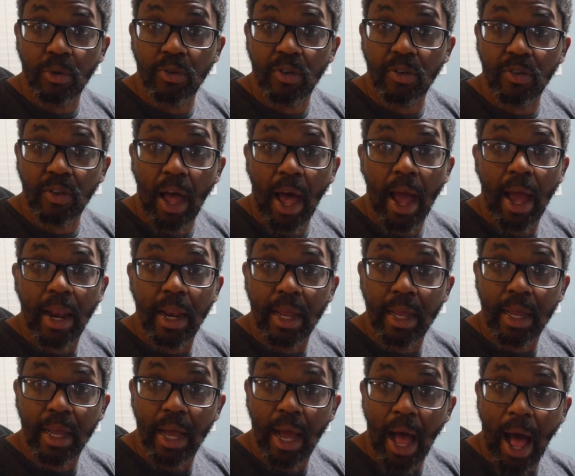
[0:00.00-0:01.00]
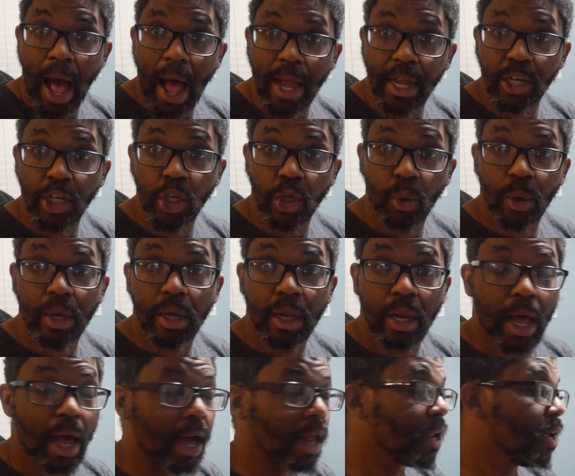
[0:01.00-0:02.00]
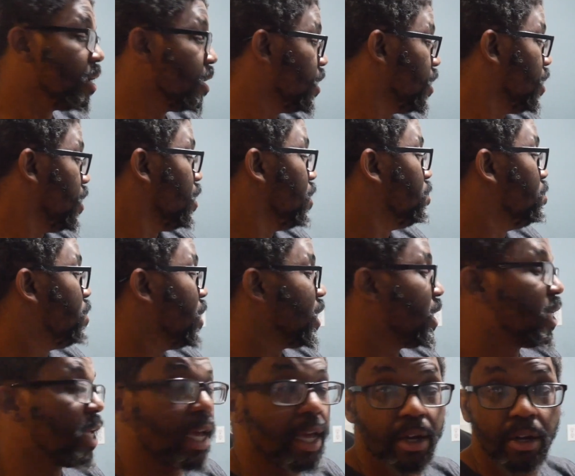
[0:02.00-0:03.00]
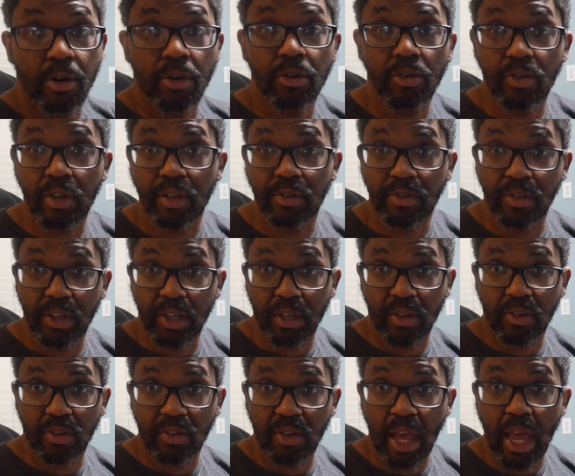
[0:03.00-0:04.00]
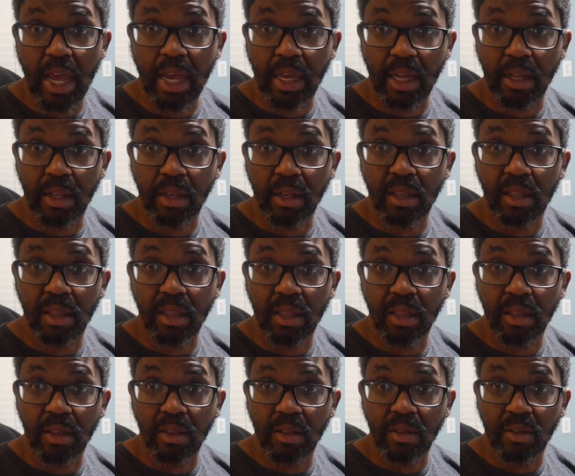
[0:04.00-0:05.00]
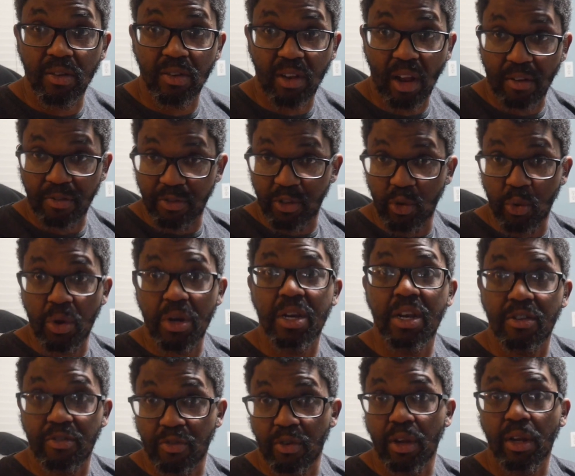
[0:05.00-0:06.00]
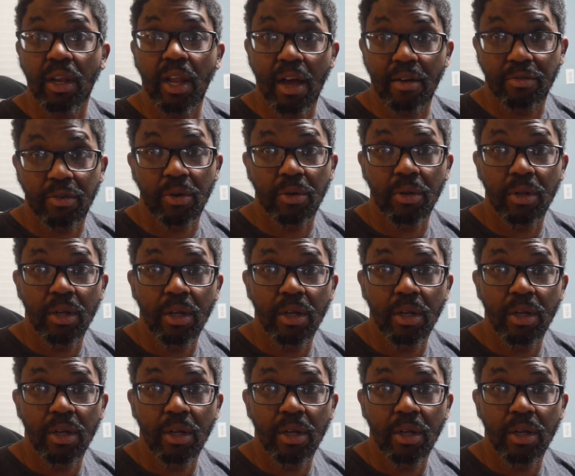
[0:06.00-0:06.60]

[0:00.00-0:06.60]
Society, I enjoy a lot, but Kinder's has just taken stuff to a different level.